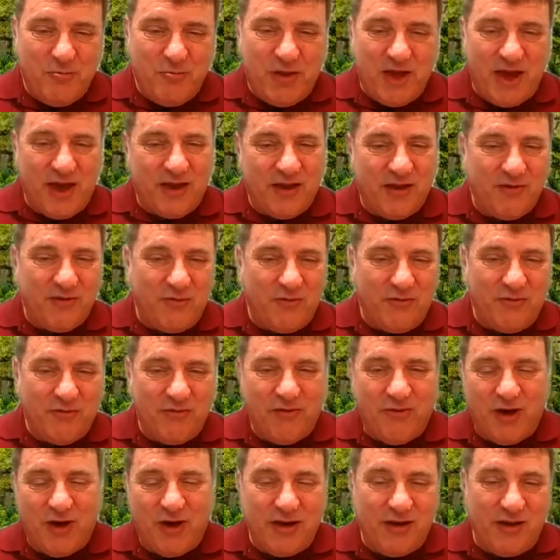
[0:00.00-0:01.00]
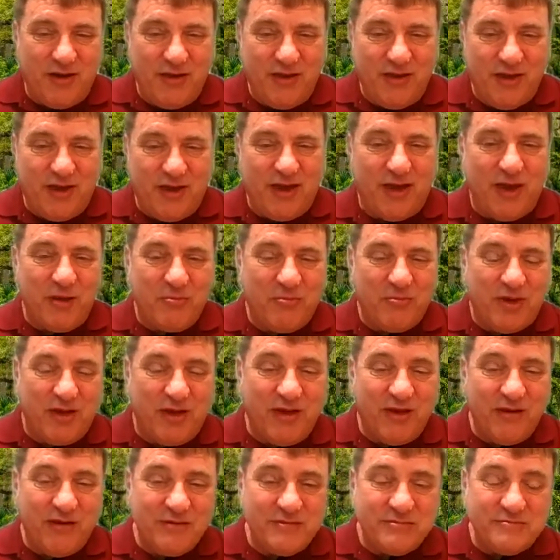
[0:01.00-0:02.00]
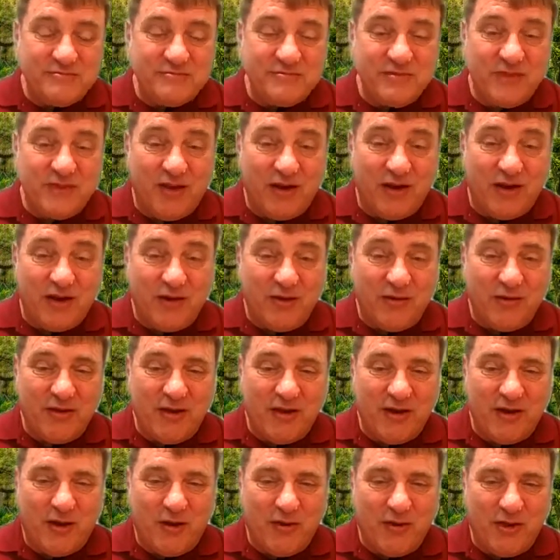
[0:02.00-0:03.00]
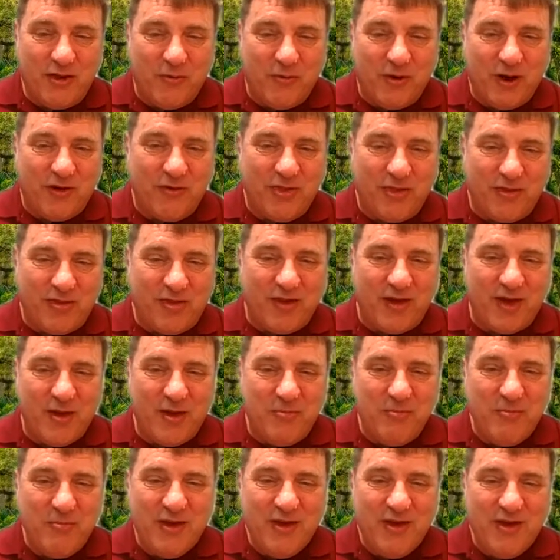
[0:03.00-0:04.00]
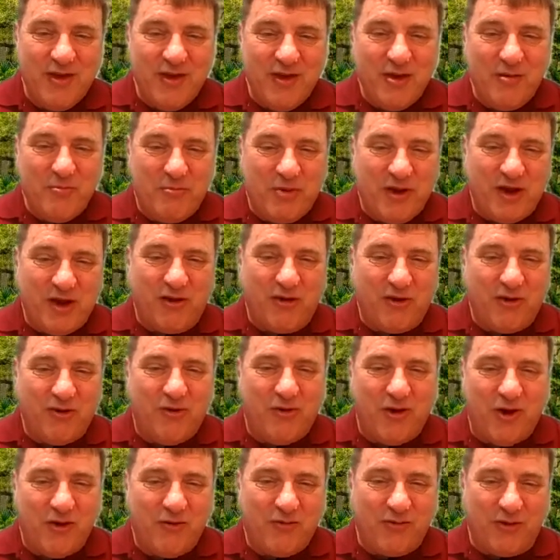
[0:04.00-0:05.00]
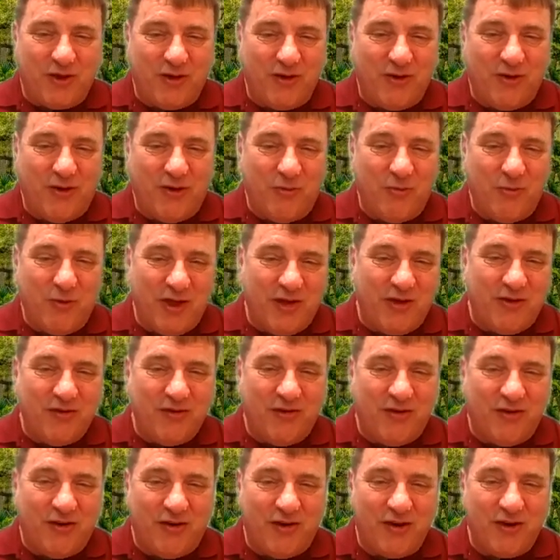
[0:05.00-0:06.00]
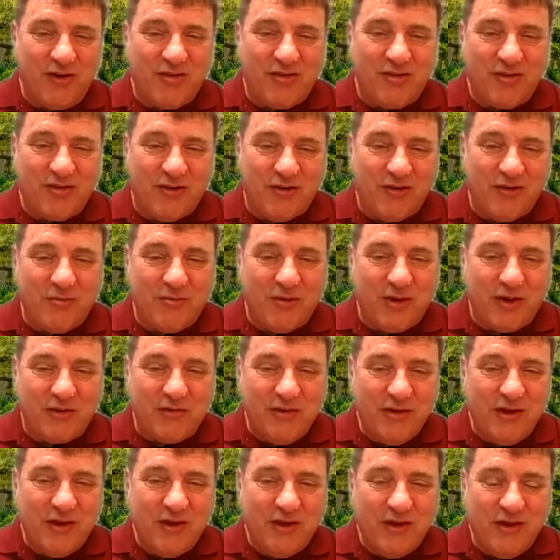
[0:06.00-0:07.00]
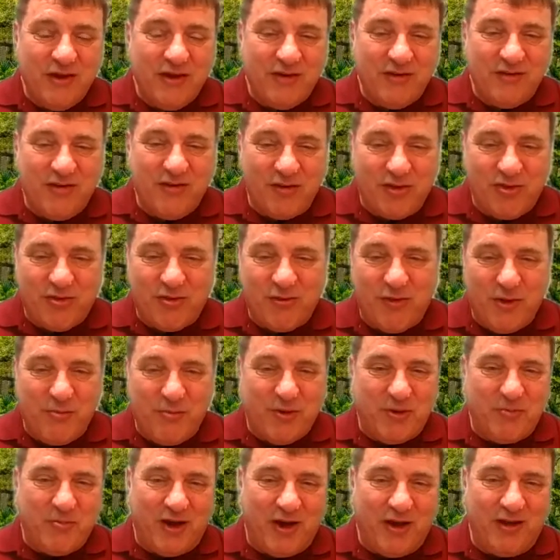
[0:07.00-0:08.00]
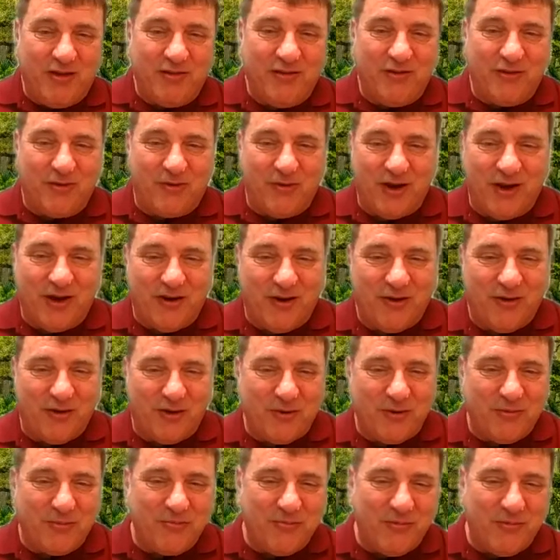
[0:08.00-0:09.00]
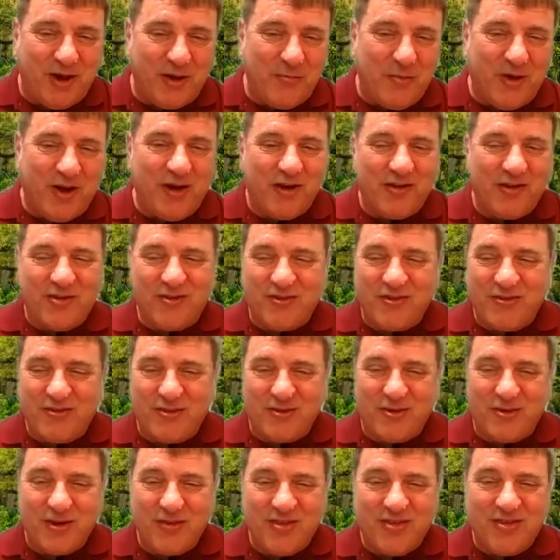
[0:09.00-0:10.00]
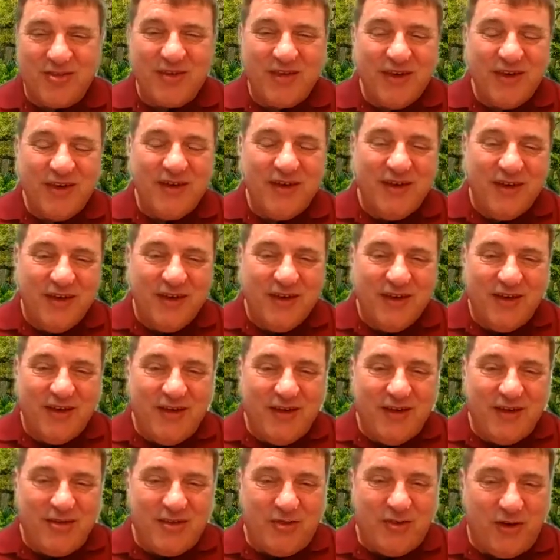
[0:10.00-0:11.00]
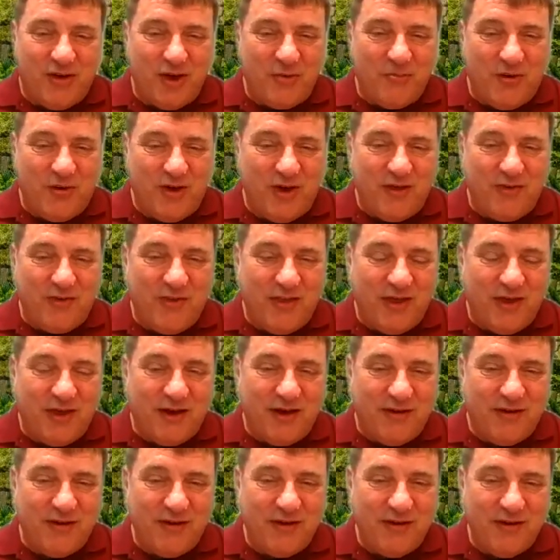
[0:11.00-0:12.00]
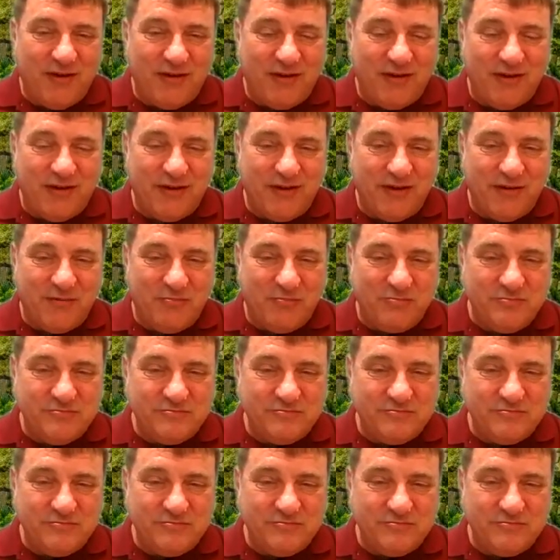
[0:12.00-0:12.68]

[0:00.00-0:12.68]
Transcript: packing light in camping there, you wear the same pair of clothing all week long. So what, just sleep in my underwear or my boxer shorts. So I'm laying there and